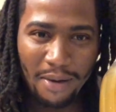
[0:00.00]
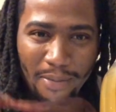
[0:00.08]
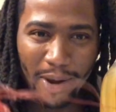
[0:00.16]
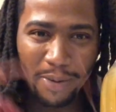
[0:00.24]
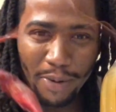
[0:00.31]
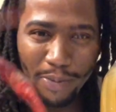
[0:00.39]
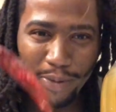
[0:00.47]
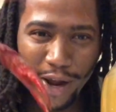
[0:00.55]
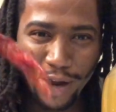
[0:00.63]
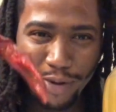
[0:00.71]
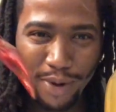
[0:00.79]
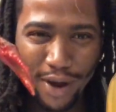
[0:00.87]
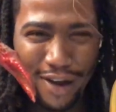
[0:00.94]
Baby,
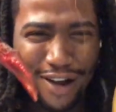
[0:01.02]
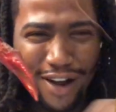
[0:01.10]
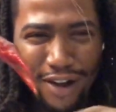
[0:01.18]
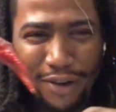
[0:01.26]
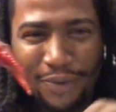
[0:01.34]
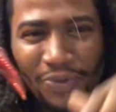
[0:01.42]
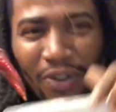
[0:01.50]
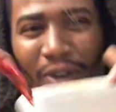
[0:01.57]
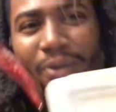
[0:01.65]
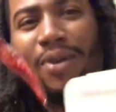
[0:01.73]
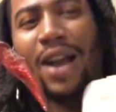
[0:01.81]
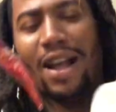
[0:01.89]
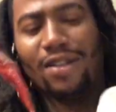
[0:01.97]
baby.
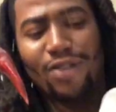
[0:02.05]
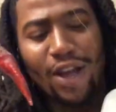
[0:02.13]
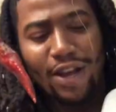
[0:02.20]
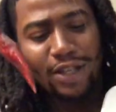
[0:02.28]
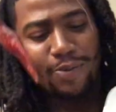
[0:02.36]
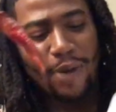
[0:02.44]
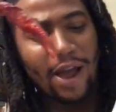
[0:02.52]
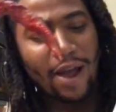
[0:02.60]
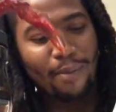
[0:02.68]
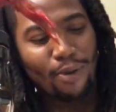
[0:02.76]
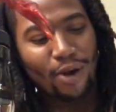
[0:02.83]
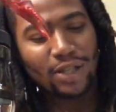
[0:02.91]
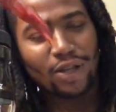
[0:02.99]
We got these bad
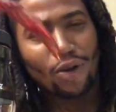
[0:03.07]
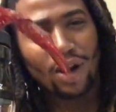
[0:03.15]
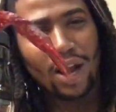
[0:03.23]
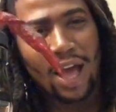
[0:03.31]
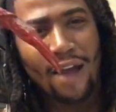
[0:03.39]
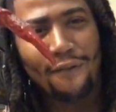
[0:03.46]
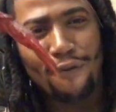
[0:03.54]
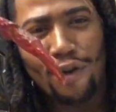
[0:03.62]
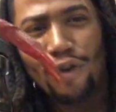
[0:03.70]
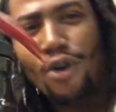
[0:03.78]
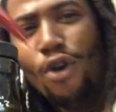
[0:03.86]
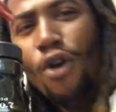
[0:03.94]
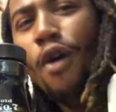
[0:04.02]
boys on the line for
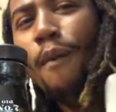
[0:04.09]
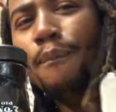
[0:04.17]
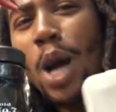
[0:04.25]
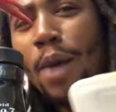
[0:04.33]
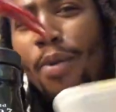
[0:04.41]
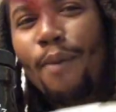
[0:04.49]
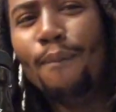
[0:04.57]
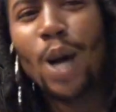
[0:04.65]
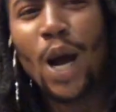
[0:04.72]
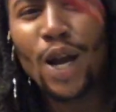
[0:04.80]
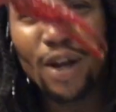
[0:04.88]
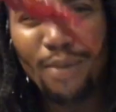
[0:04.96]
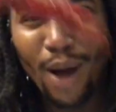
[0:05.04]
you. Baby,
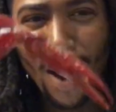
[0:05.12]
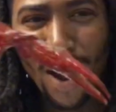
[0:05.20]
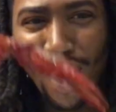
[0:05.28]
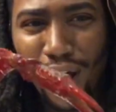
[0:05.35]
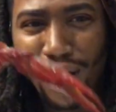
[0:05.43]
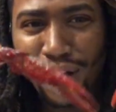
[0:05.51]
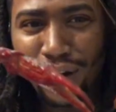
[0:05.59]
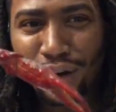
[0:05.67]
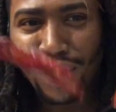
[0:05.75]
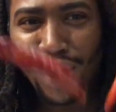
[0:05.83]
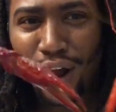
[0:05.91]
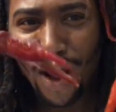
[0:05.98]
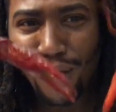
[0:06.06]
baby.
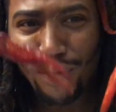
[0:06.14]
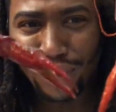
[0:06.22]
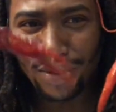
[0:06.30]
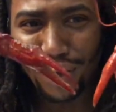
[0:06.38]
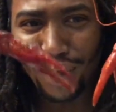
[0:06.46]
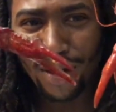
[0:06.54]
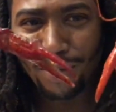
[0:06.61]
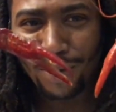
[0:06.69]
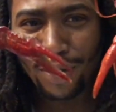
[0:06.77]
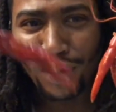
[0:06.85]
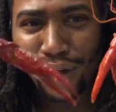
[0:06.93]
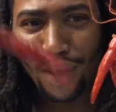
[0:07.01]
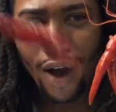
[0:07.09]
Hey, what's up?
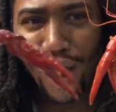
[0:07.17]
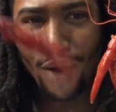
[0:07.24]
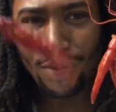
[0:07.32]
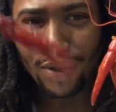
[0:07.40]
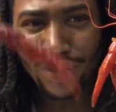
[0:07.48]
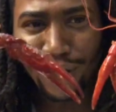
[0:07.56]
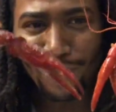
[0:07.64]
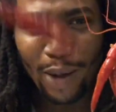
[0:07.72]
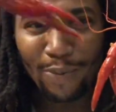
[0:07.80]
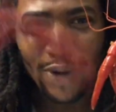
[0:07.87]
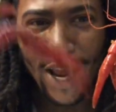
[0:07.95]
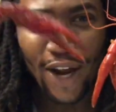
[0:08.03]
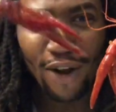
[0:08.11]
Hey, what's up? I'm
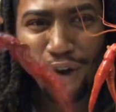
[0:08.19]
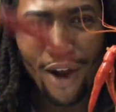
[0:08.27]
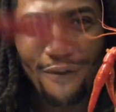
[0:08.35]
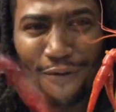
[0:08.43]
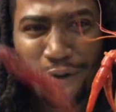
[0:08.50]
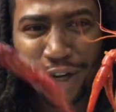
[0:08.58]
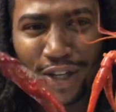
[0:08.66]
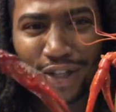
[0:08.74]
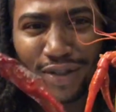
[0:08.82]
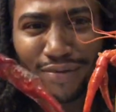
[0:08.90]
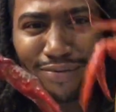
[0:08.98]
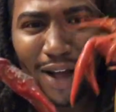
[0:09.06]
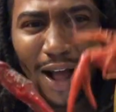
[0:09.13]
Daddy Crawfish.
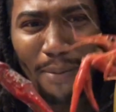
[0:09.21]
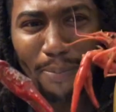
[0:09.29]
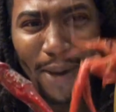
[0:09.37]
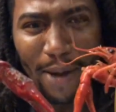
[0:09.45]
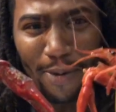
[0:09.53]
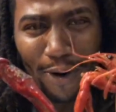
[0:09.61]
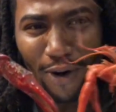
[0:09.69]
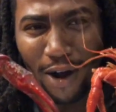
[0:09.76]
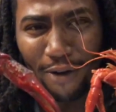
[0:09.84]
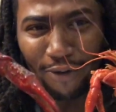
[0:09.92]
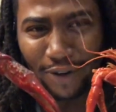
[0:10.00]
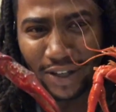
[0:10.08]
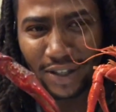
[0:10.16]
I'm Baby
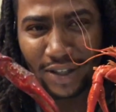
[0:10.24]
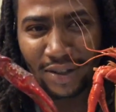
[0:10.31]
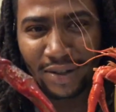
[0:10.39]
Crawfish.